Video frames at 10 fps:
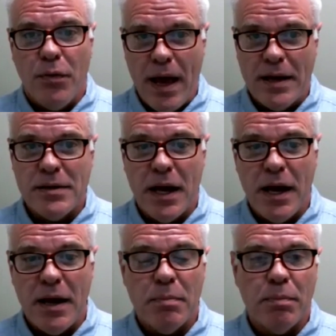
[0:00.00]
as
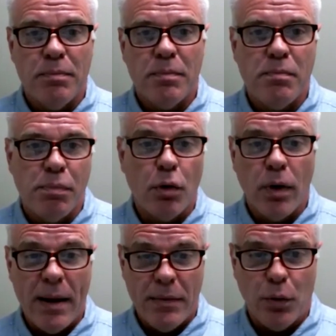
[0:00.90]
a
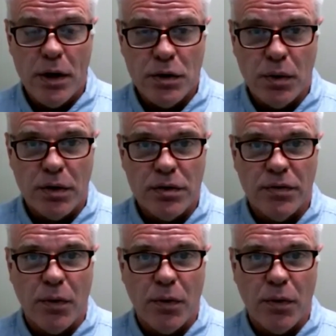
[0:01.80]
program and a resource